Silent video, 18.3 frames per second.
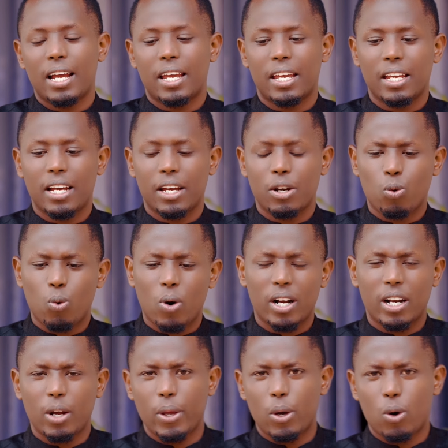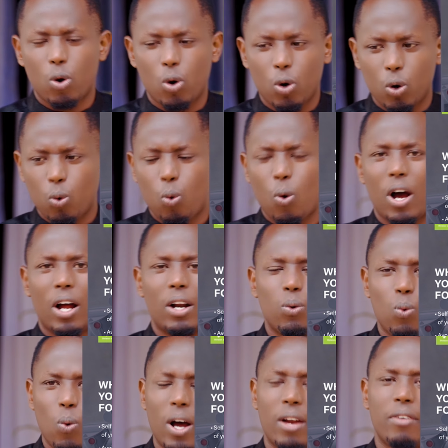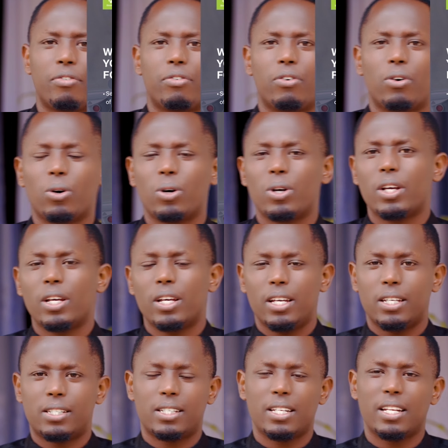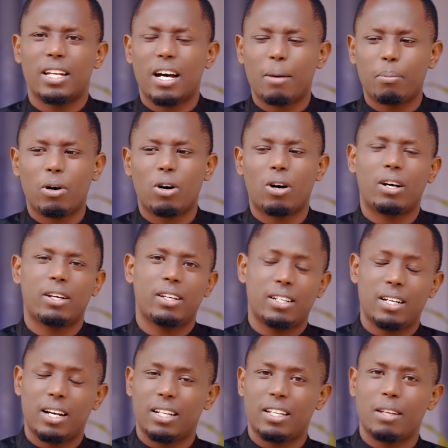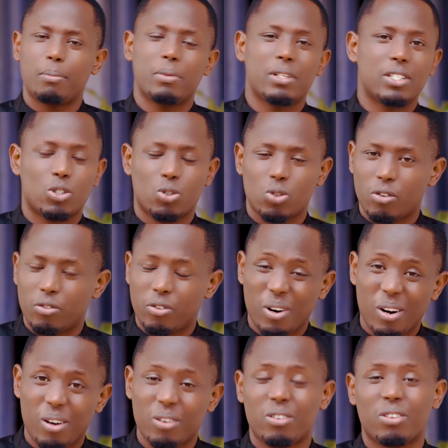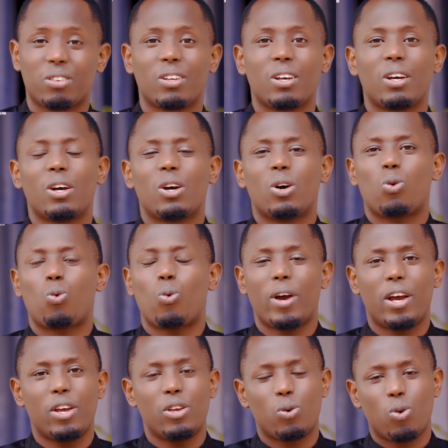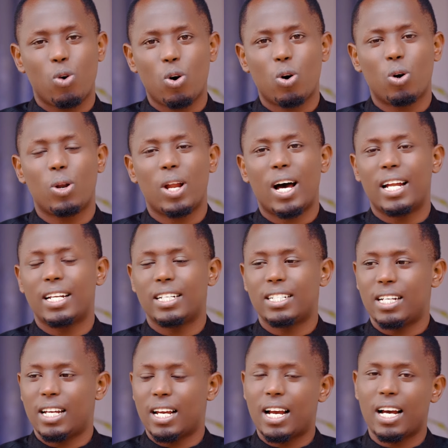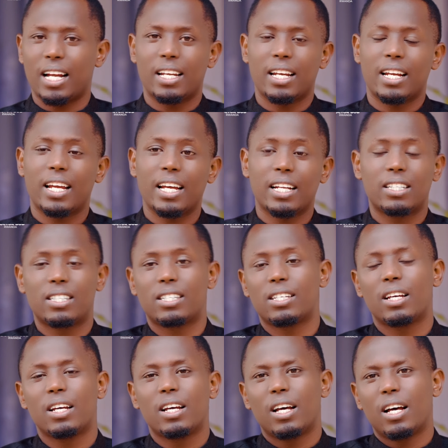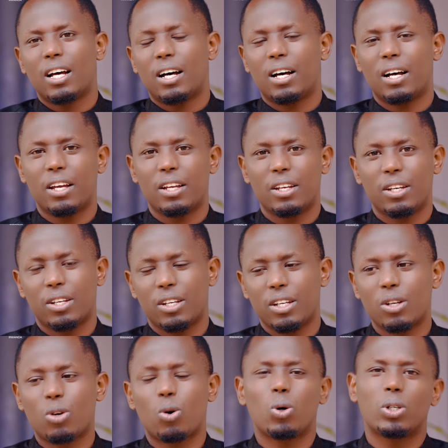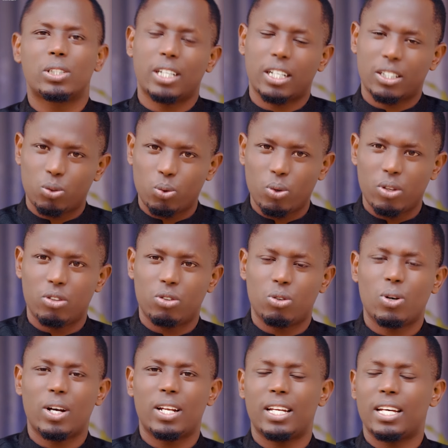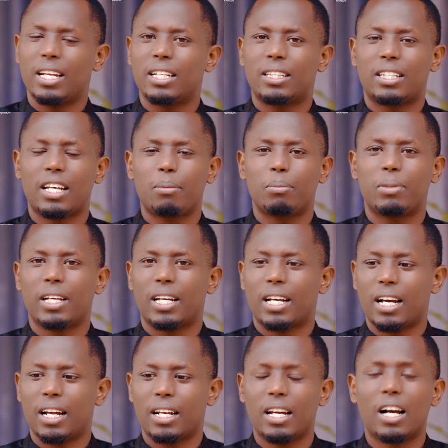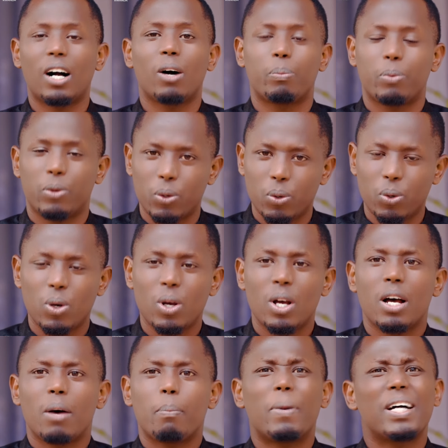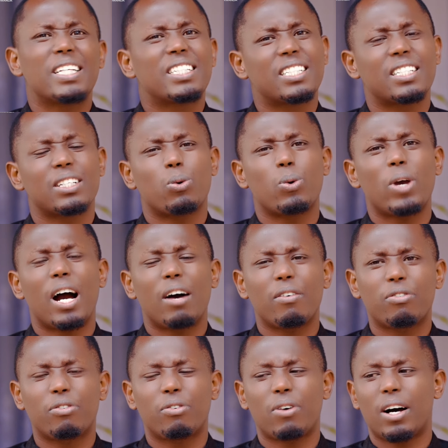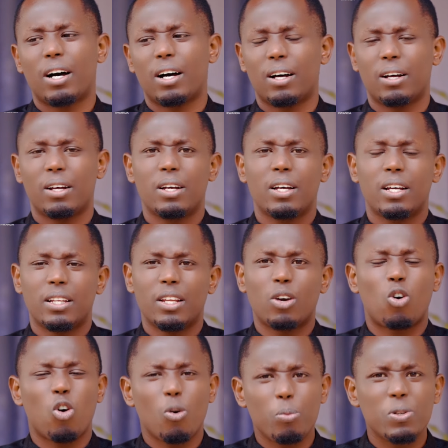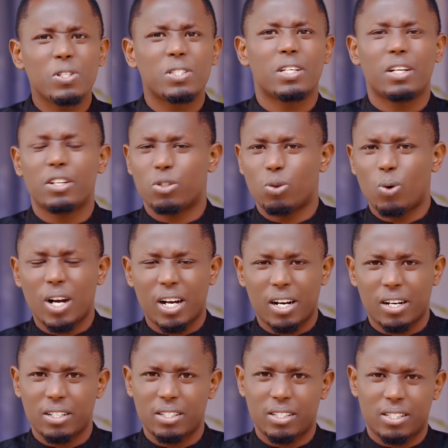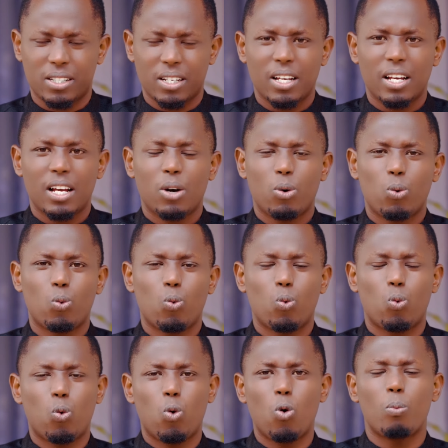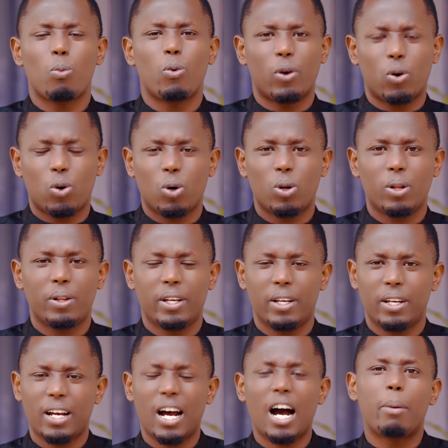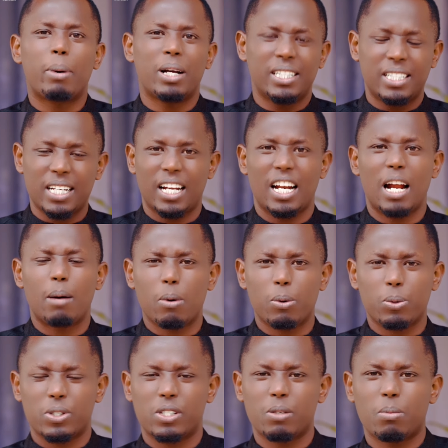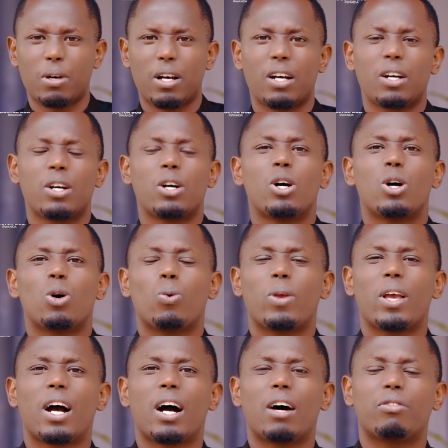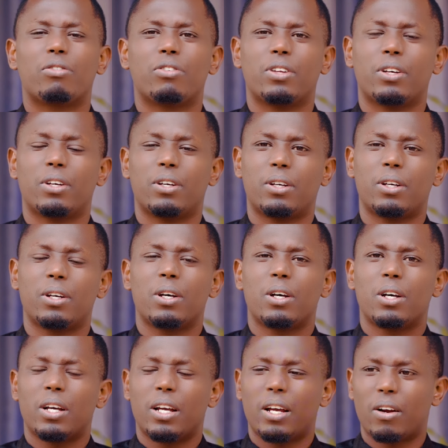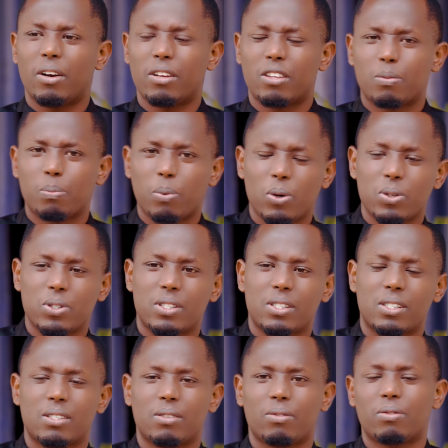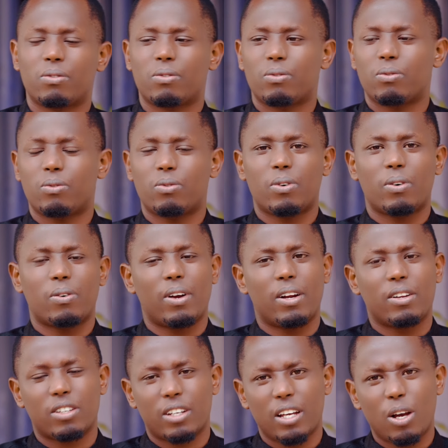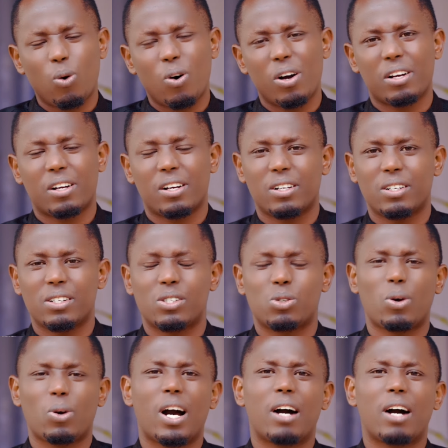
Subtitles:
Here in Rwanda, you call 114. It's the number, the Ministry of Health, where you call and they can get in contact with you, and anytime they can help you. But we have the community health workers, whom we call the Abajana Uzima. We have the health posts, healthcare workers.